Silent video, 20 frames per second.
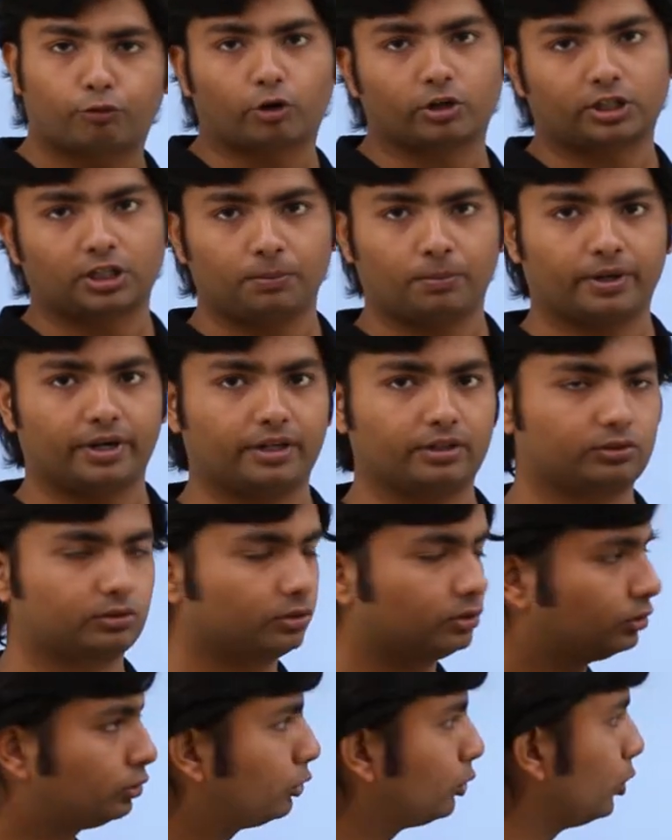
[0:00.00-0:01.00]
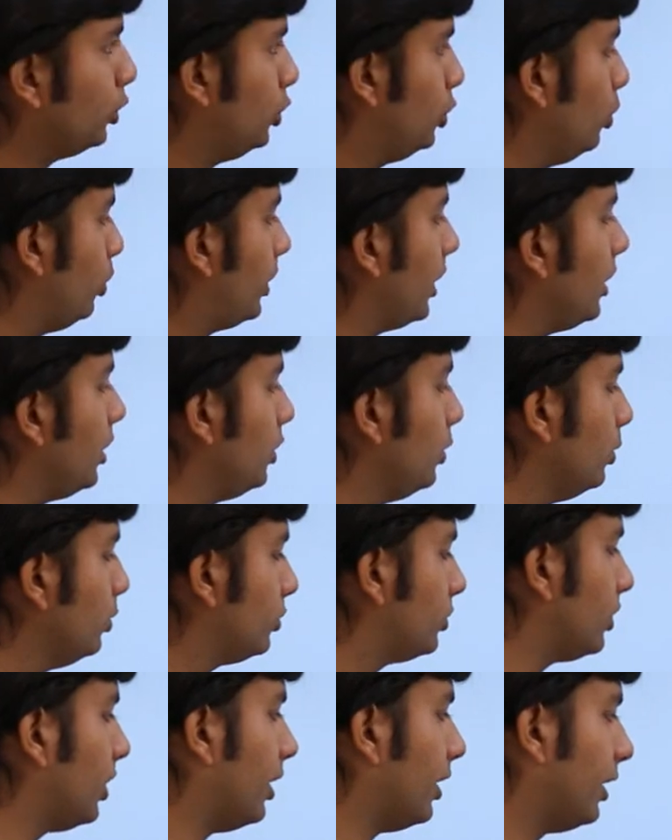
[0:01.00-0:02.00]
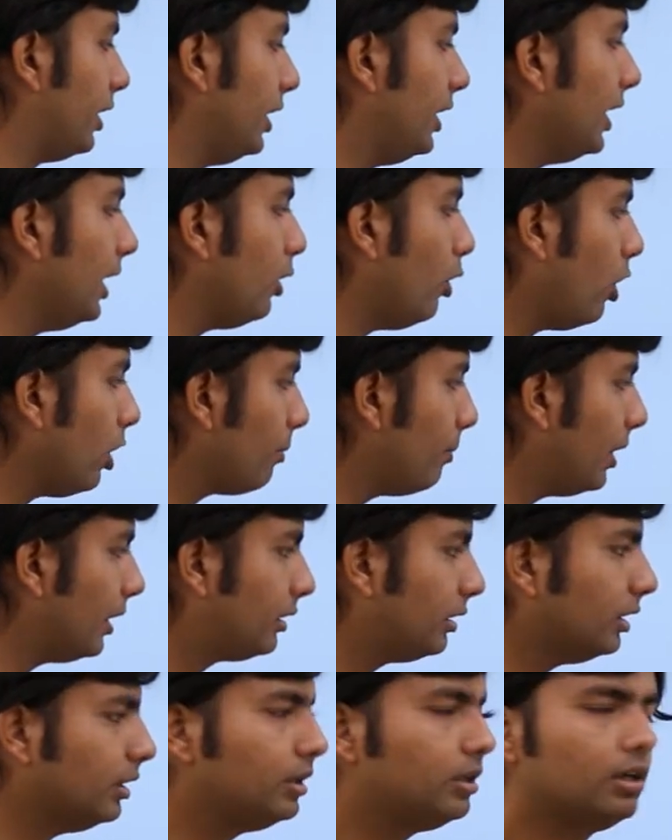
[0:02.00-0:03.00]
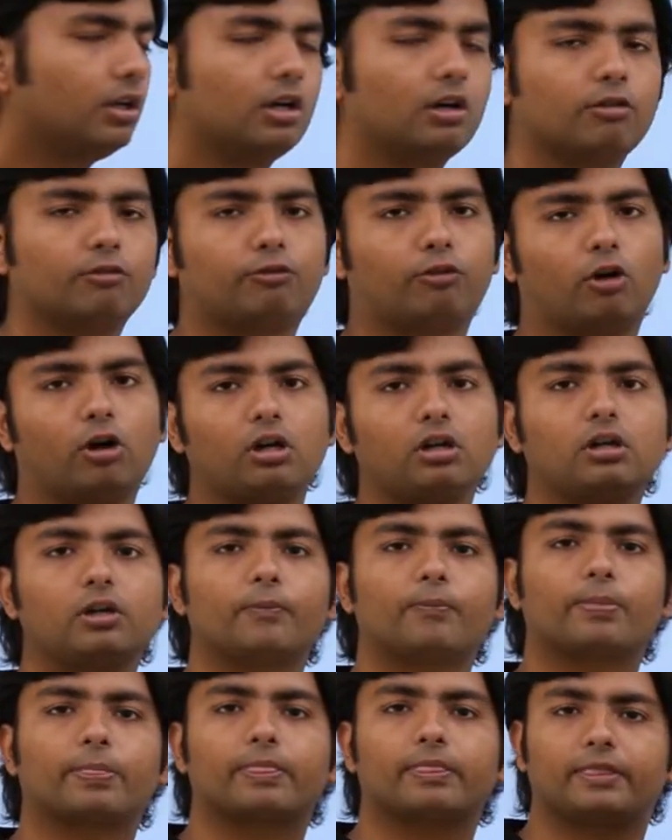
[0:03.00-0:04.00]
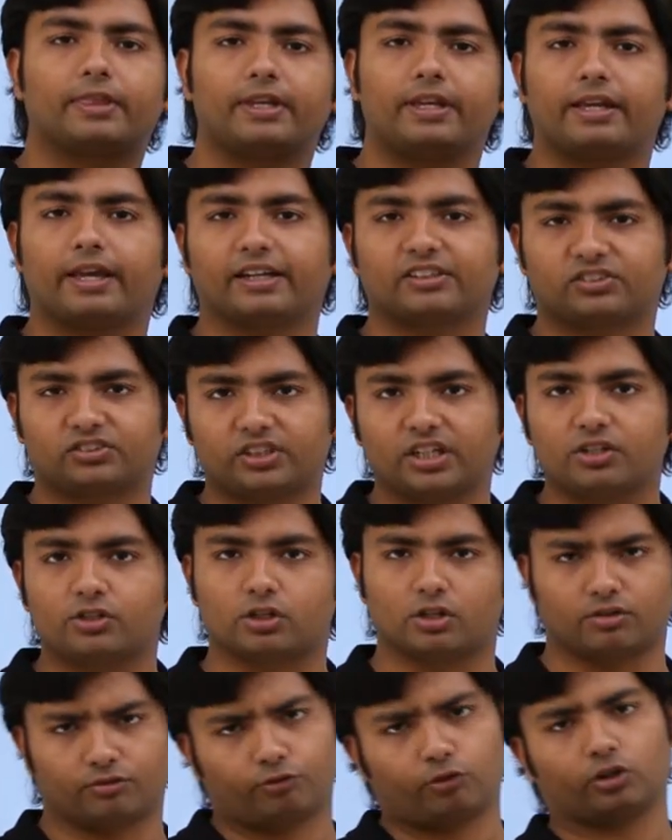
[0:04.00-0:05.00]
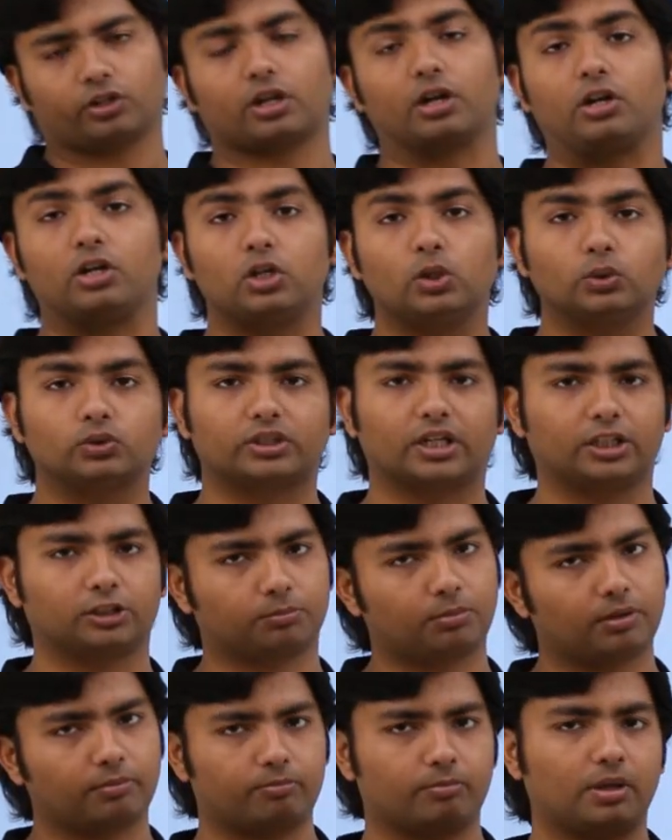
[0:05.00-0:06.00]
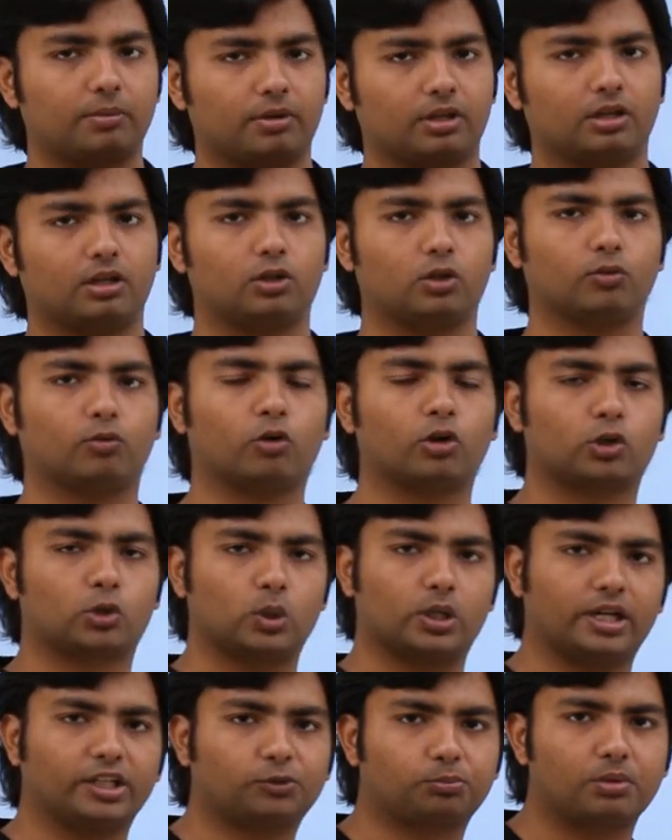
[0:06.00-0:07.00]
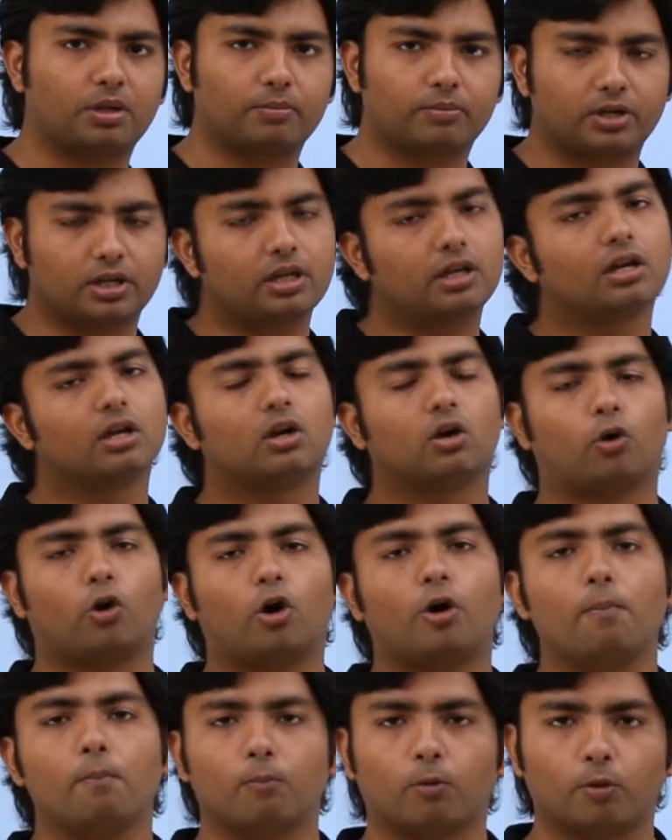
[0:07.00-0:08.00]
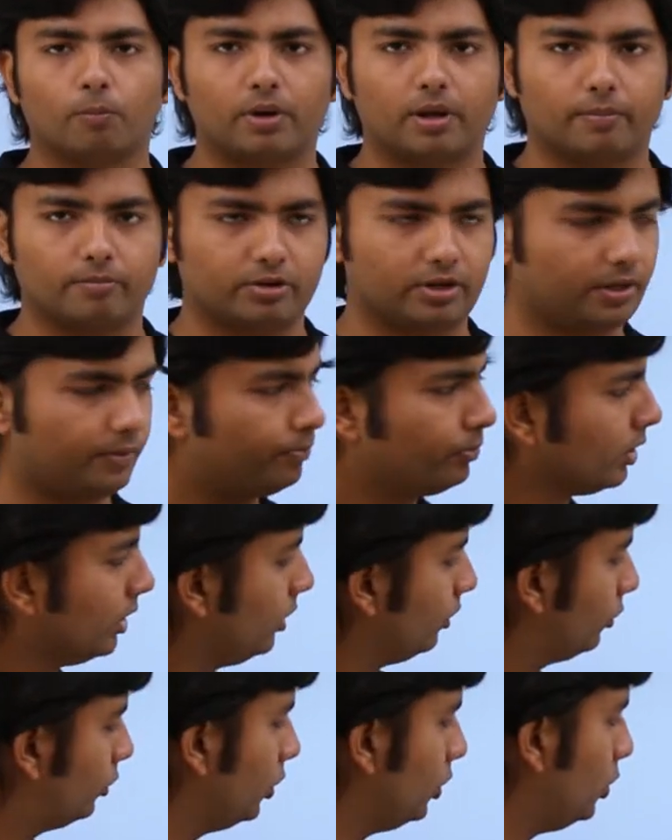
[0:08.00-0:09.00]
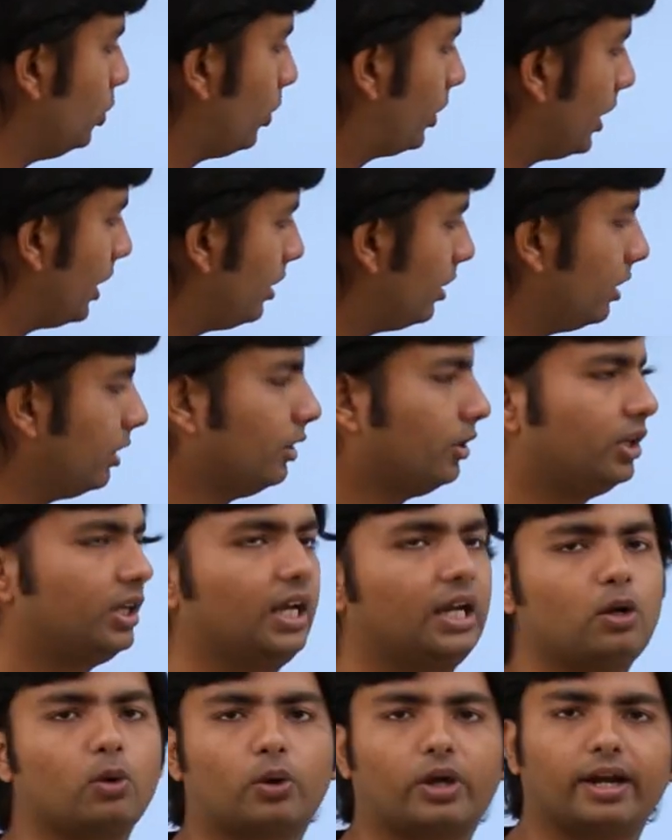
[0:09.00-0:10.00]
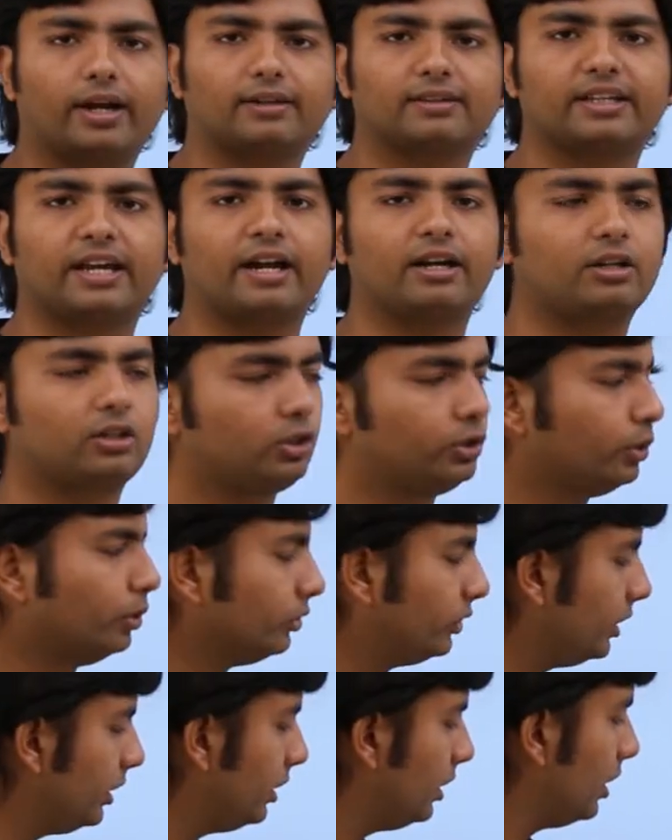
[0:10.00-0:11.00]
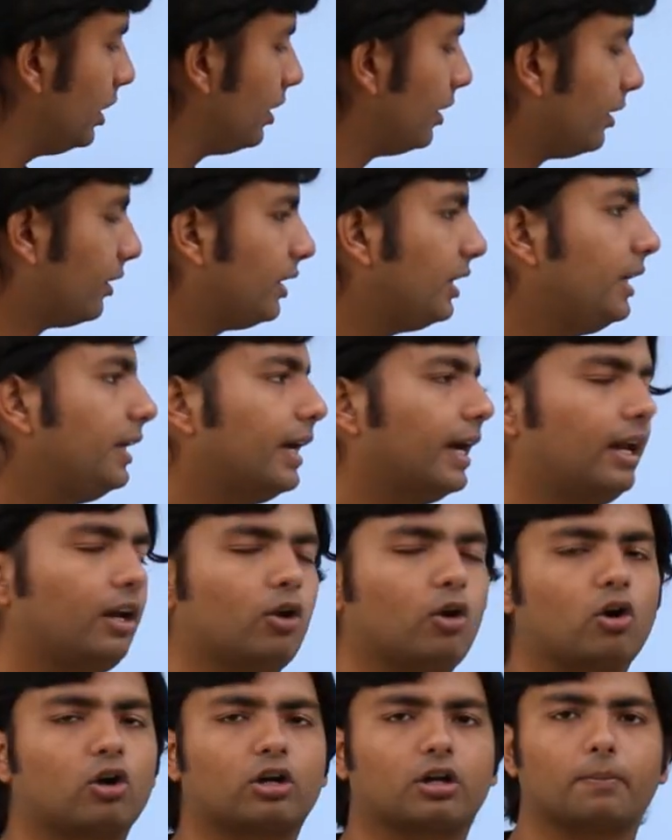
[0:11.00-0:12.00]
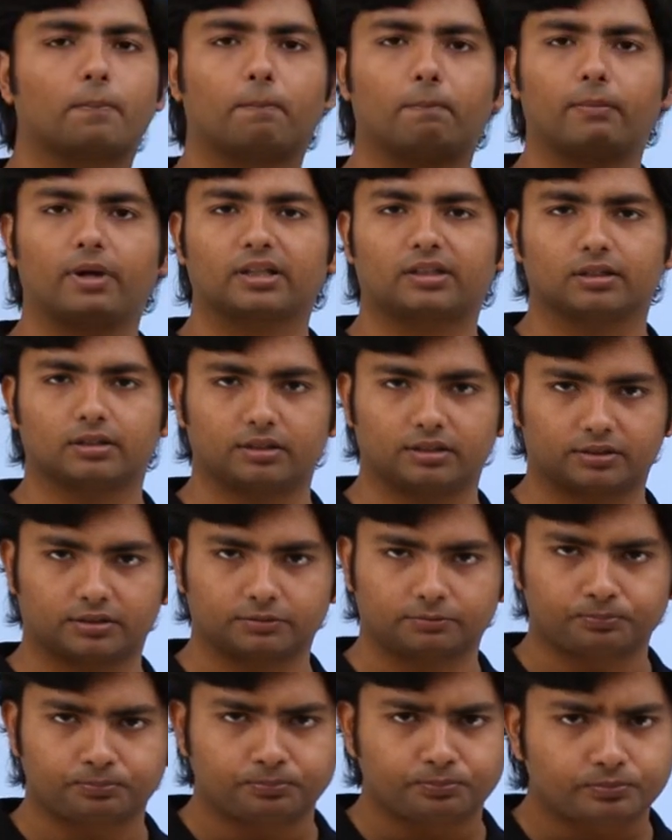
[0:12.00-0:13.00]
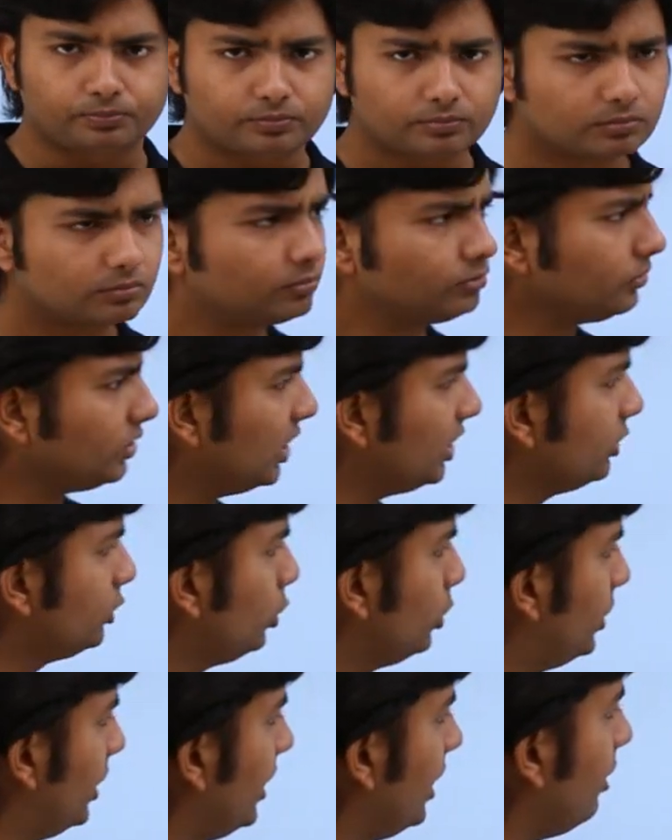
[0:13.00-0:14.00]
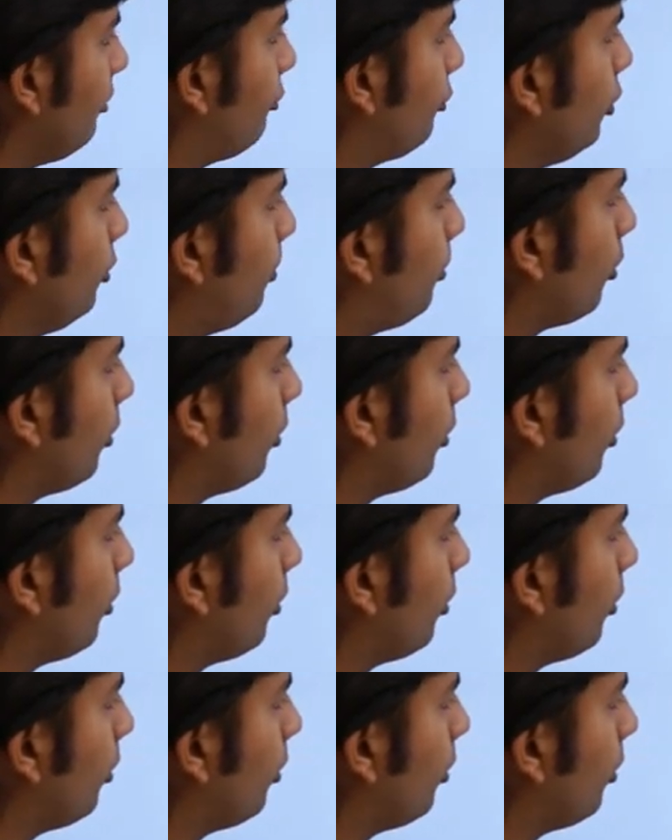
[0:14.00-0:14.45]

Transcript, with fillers: 40 bytes so you can use realloc method for the extension for a new size maybe you want to less memory or more memory so you can reallocate that using realloc method. So there are few